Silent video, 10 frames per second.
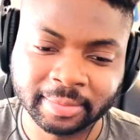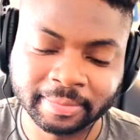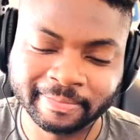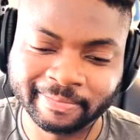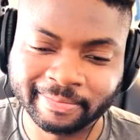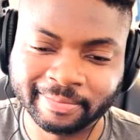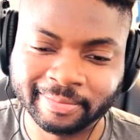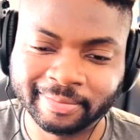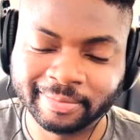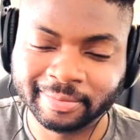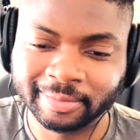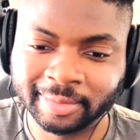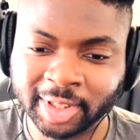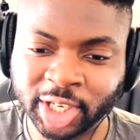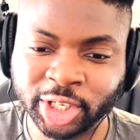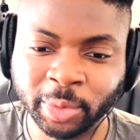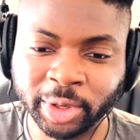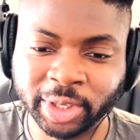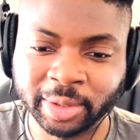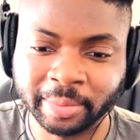They just don't
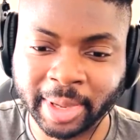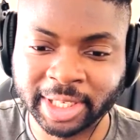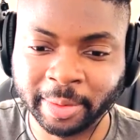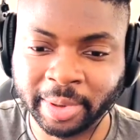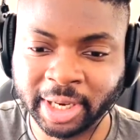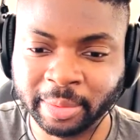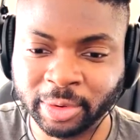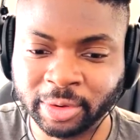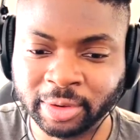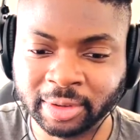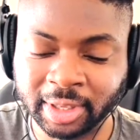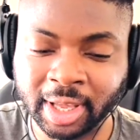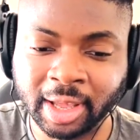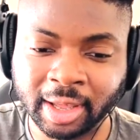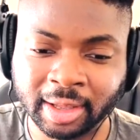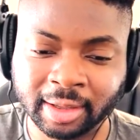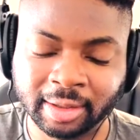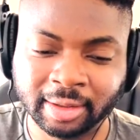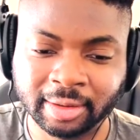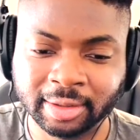want you to mess up anymore. Yeah.
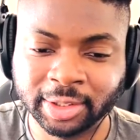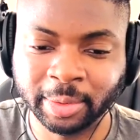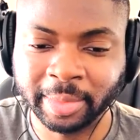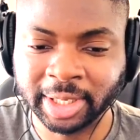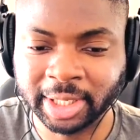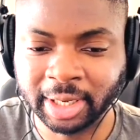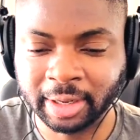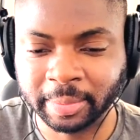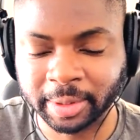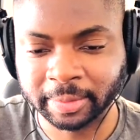Stop messing up.